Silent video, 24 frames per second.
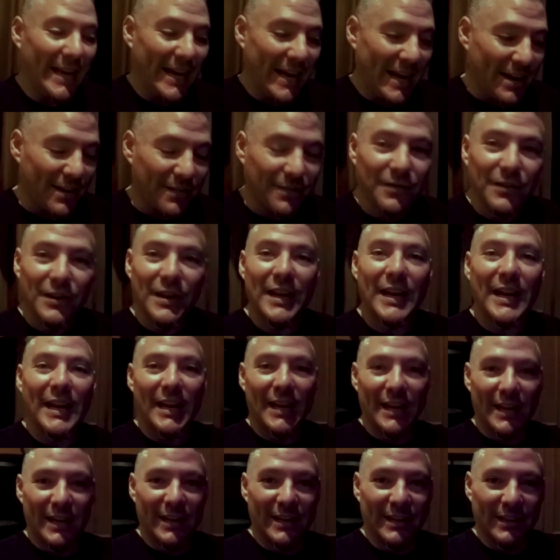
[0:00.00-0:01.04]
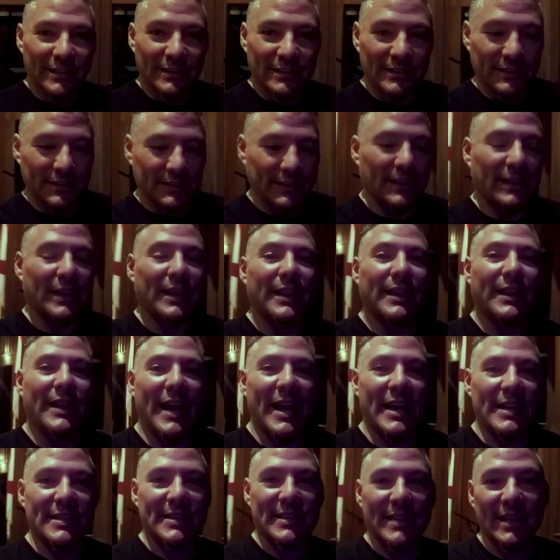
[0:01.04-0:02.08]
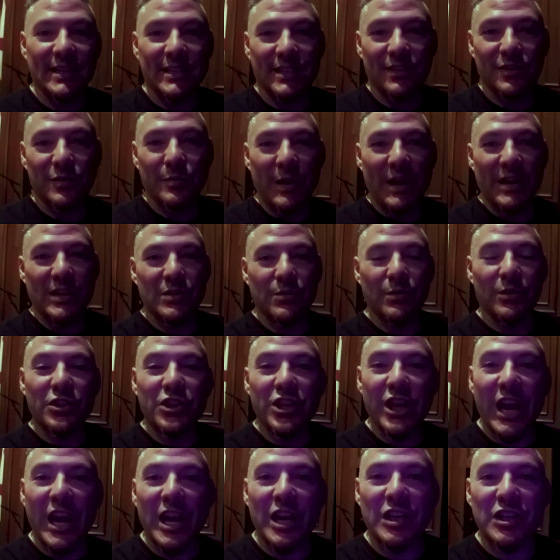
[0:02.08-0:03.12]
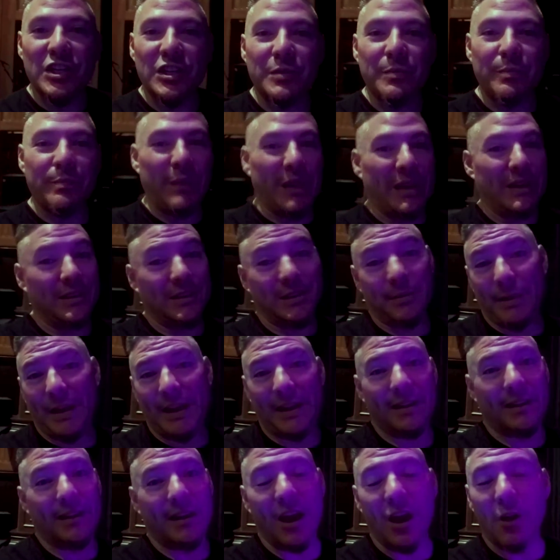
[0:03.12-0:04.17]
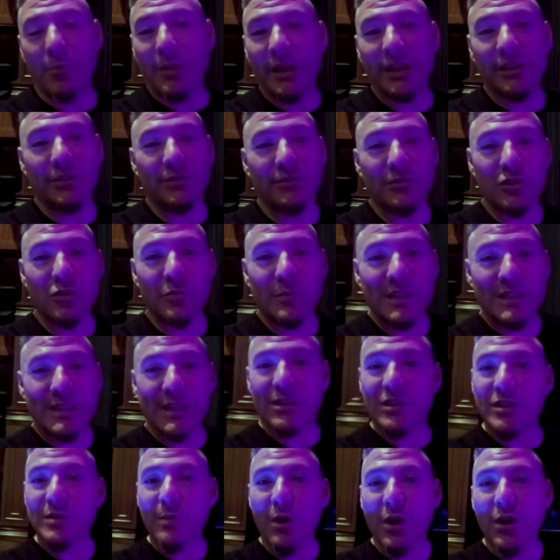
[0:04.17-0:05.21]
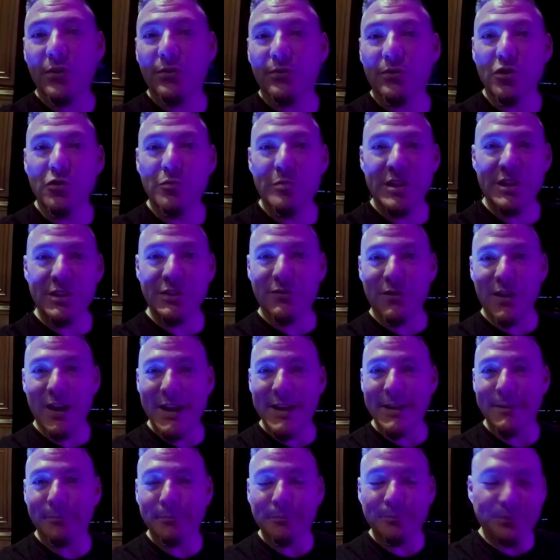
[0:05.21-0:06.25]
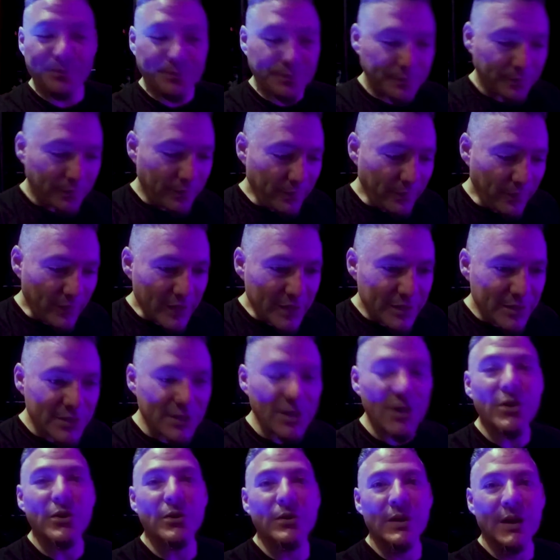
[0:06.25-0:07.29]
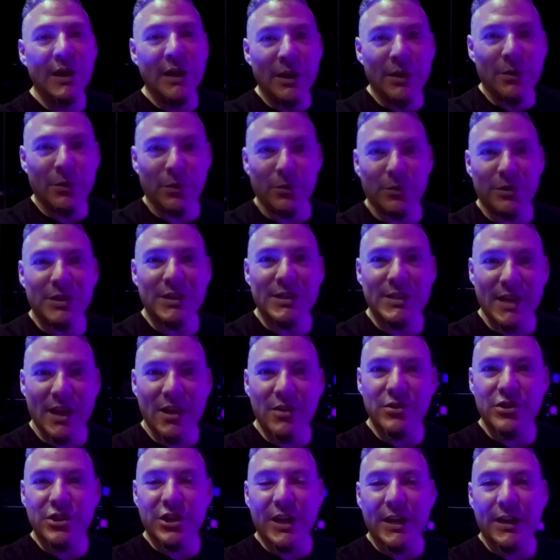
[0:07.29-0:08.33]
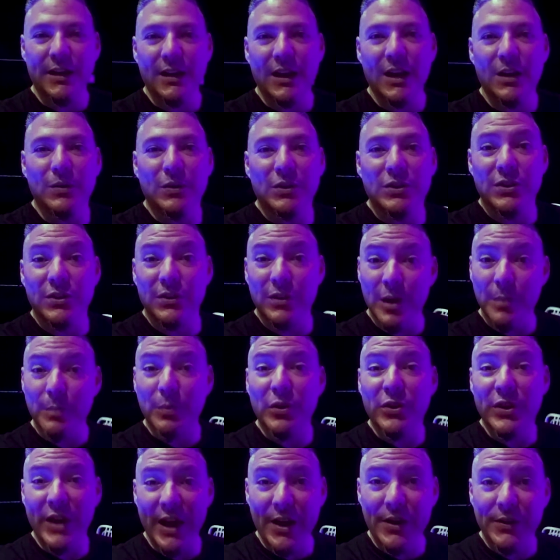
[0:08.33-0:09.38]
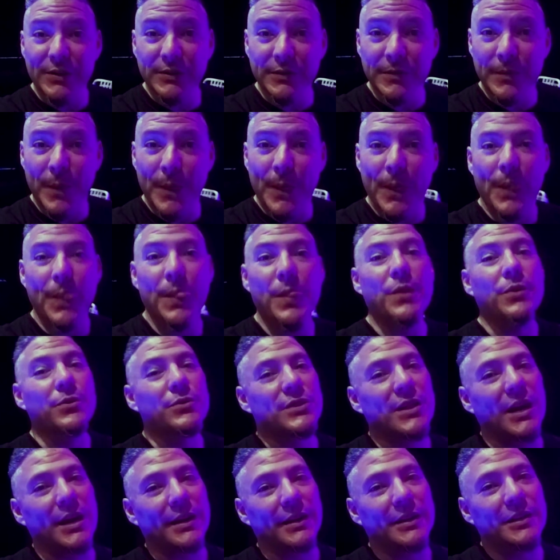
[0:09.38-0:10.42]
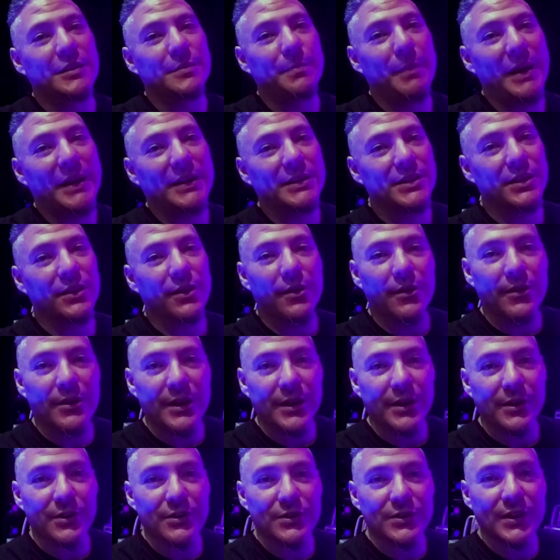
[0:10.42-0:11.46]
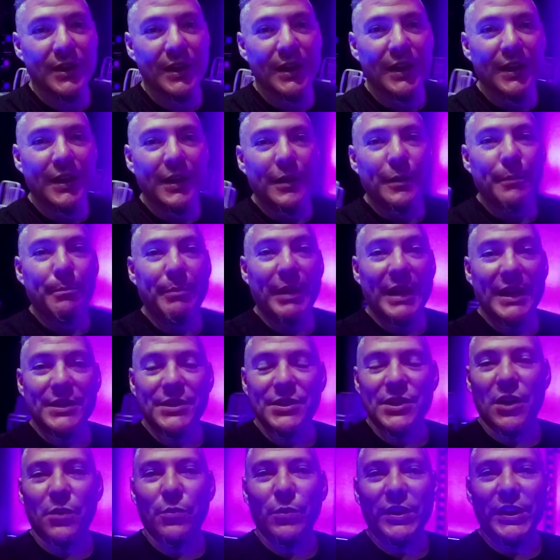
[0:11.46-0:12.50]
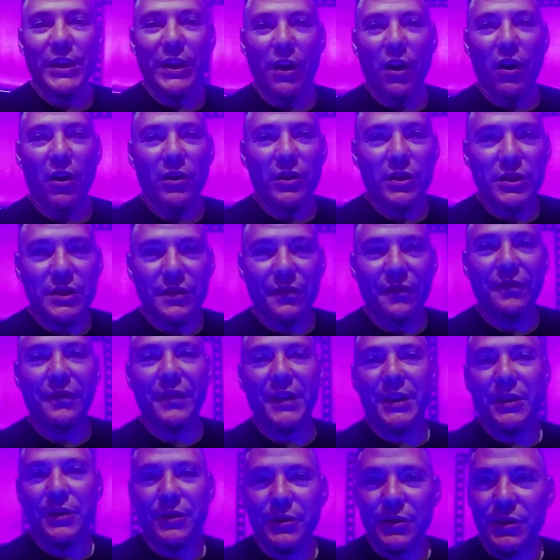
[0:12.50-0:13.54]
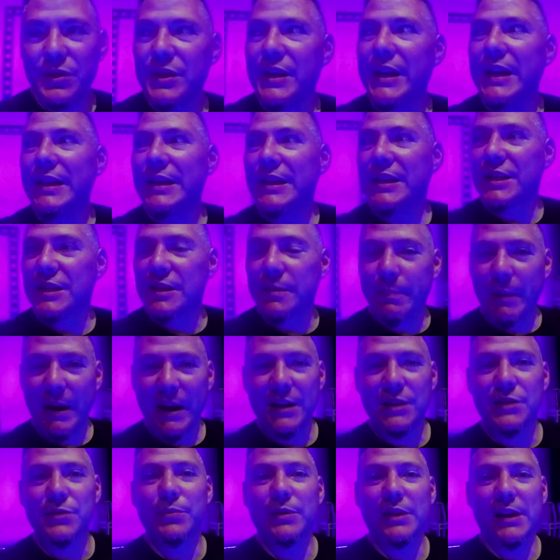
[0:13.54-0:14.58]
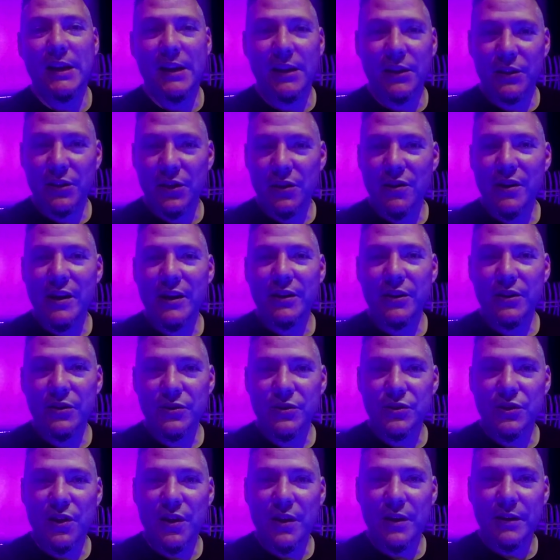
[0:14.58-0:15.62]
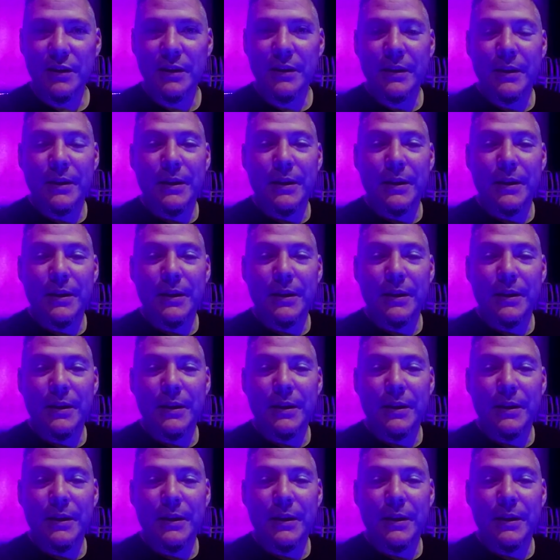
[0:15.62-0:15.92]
Every gig, that sense of space will change depending on how big the room is, how small the room is, right? So when we're in sound check, I will turn up or down those audience mics in their ears based on what the artist feels in the space when they get their in-ears on.